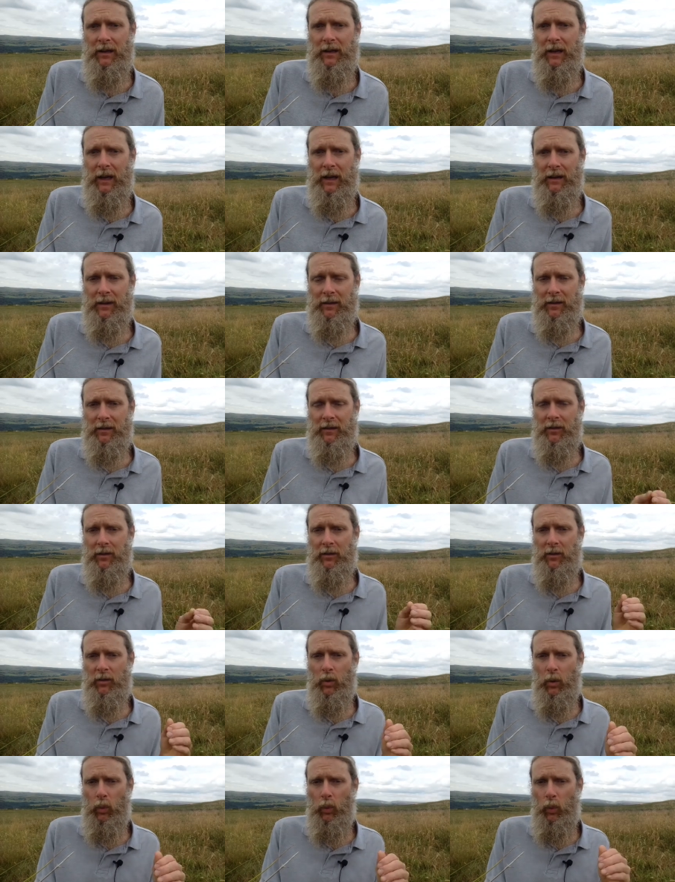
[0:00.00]
And yet,
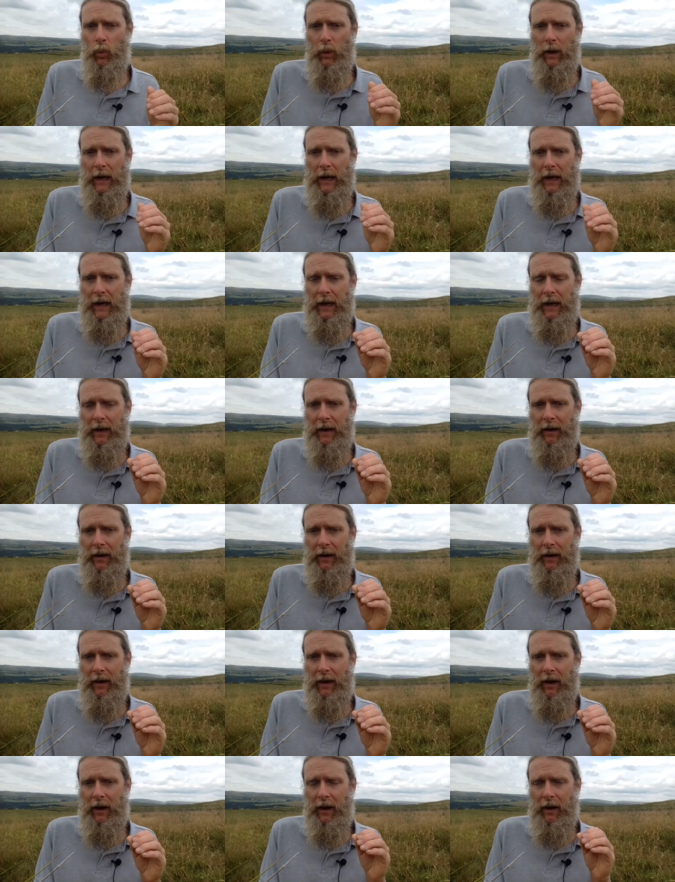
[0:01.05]
where
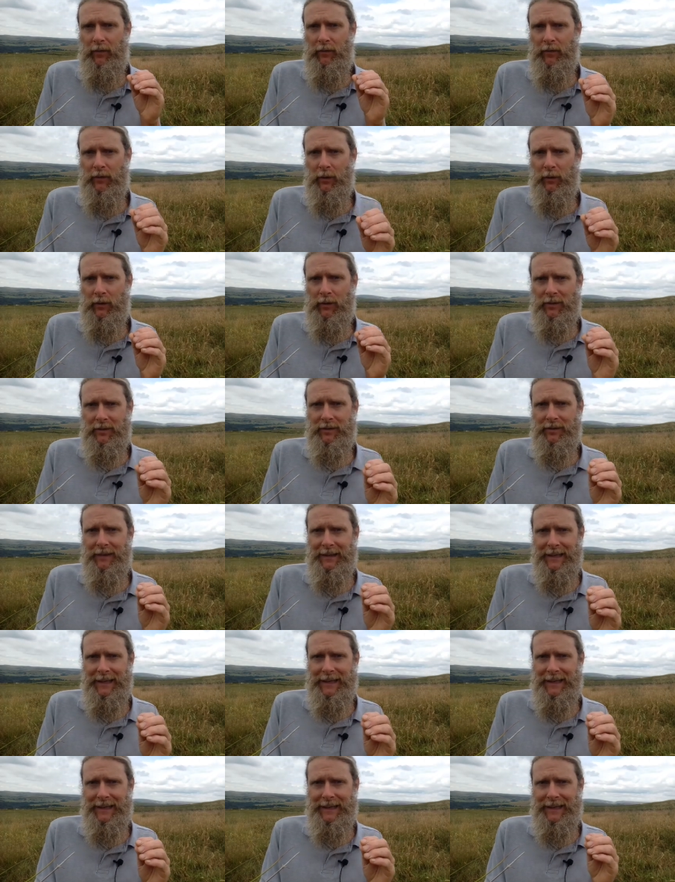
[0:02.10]
I feel this
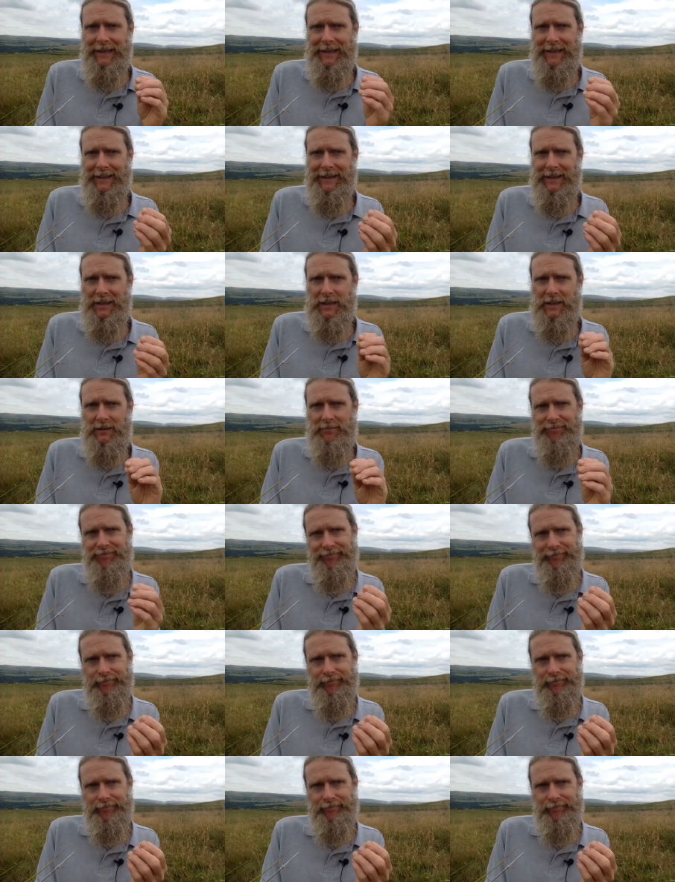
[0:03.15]
thing, this,